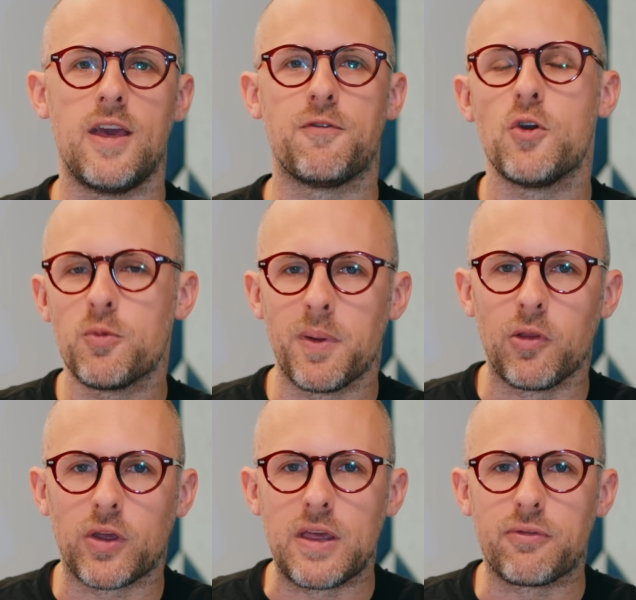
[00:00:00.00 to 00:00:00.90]
If you've
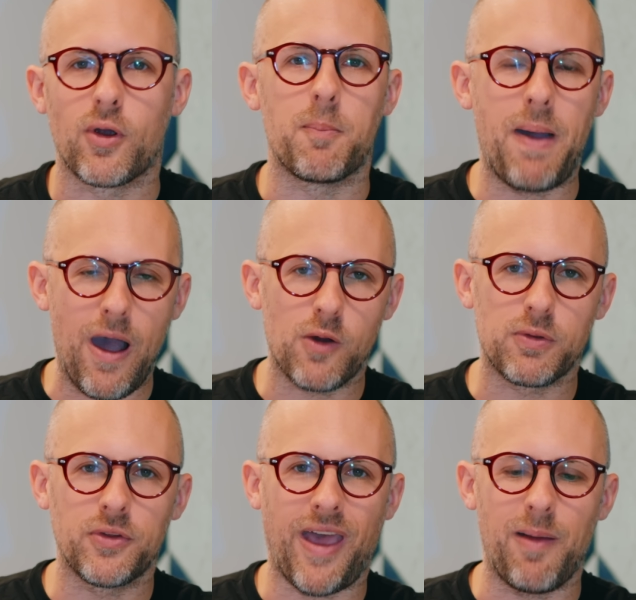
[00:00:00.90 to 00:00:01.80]
been looking for a
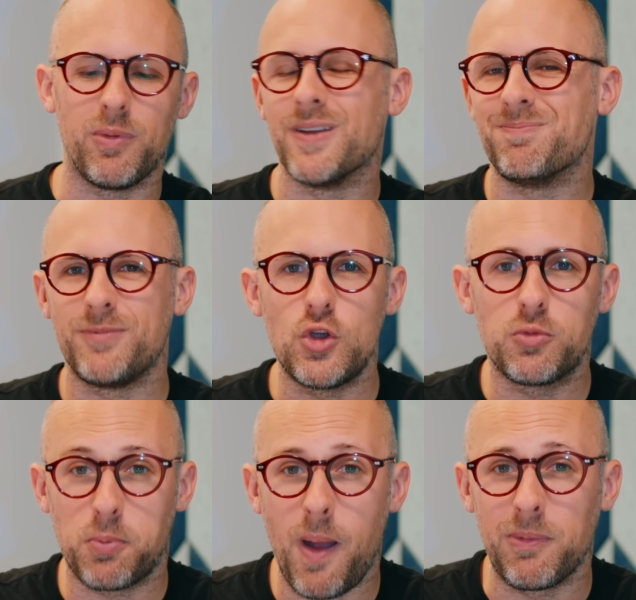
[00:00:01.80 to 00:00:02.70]
powerful tablet,
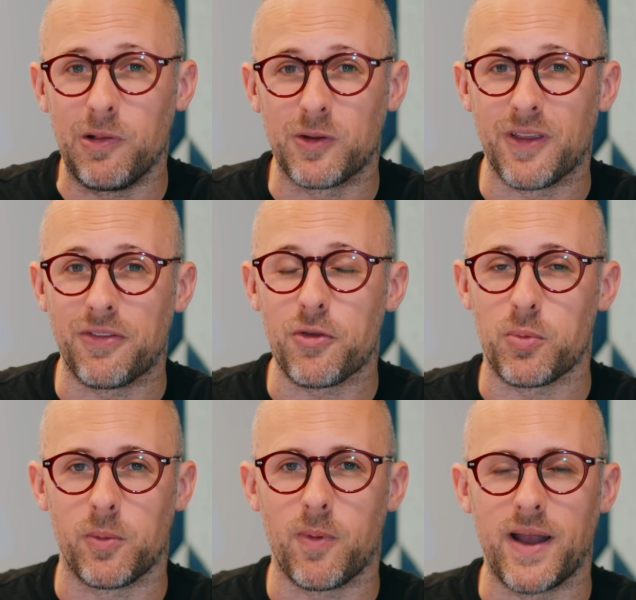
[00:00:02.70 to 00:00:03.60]
you've probably looked at
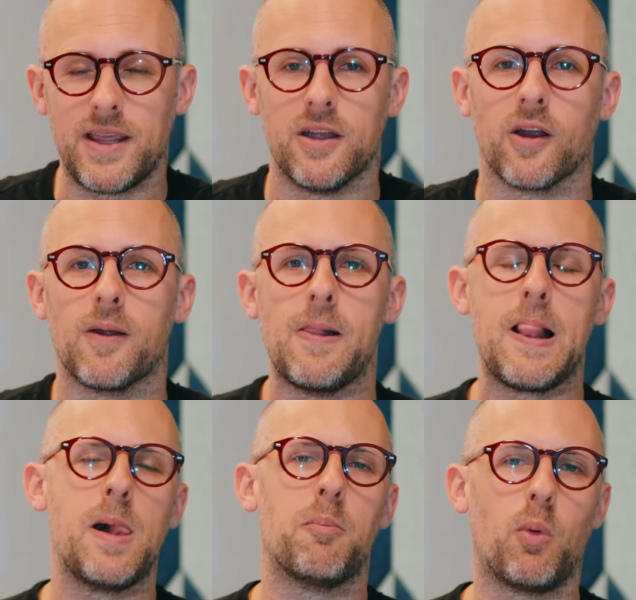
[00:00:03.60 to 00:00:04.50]
this one right here.
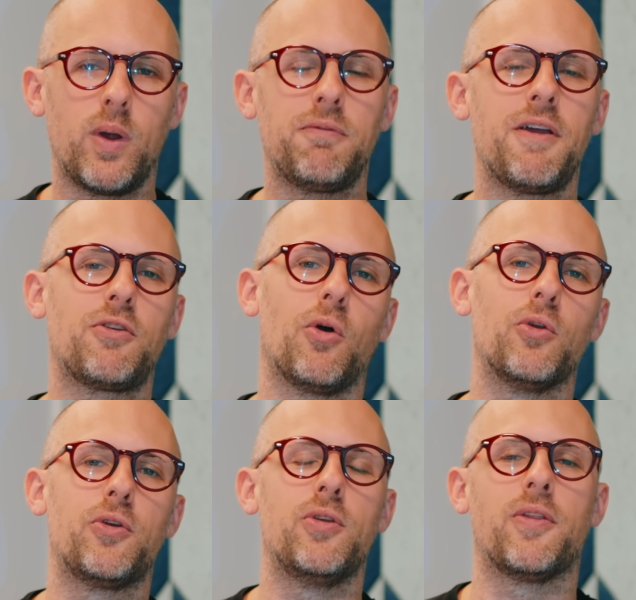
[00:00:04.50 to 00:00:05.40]
But what if I
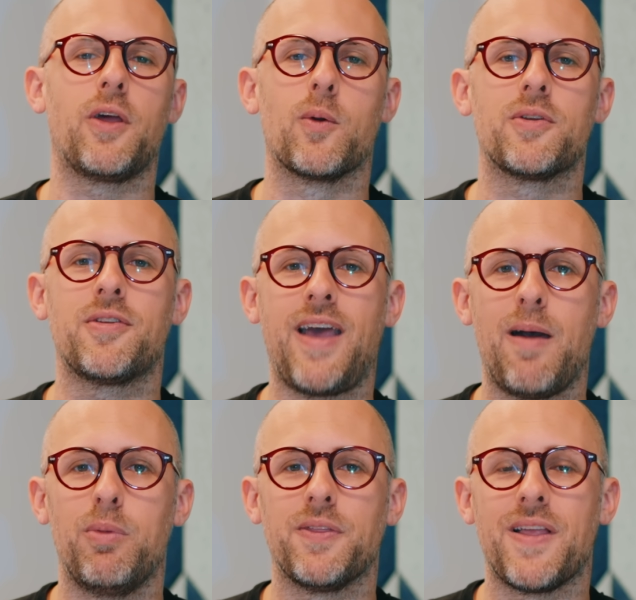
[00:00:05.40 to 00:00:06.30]
told you that there was a
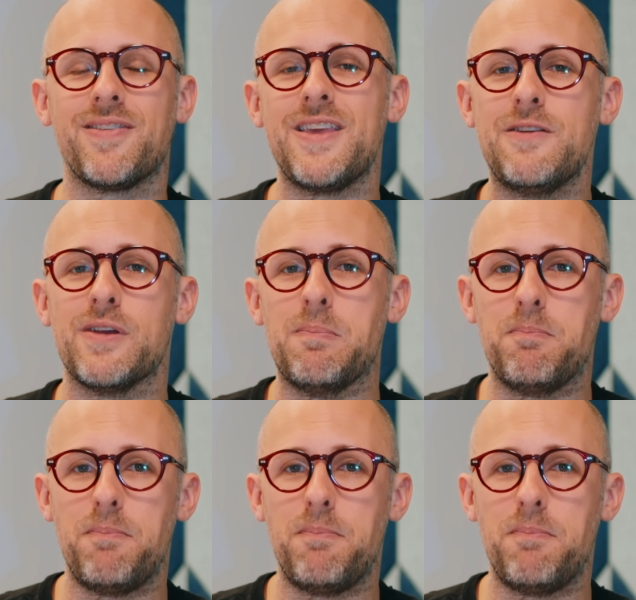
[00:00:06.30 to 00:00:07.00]
tablet that's even